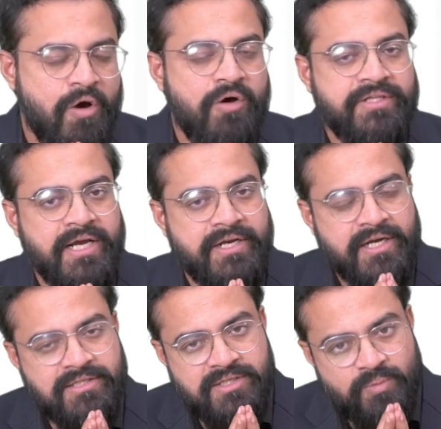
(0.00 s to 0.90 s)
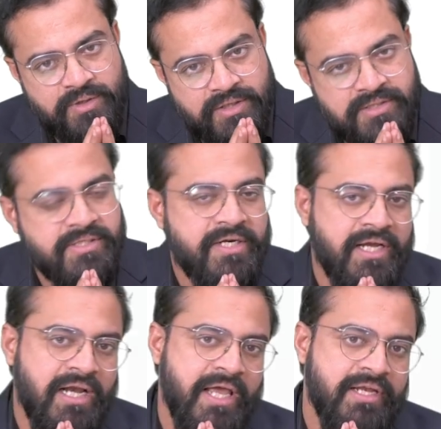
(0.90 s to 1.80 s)
or the agricultural workers are
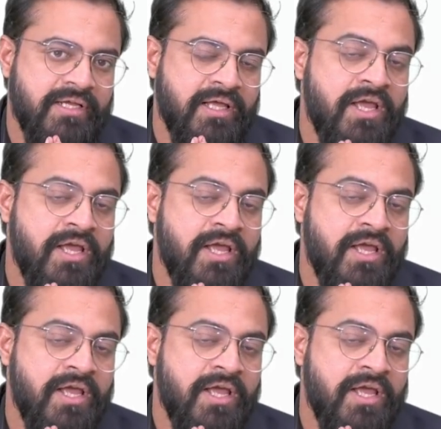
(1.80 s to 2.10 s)
declining.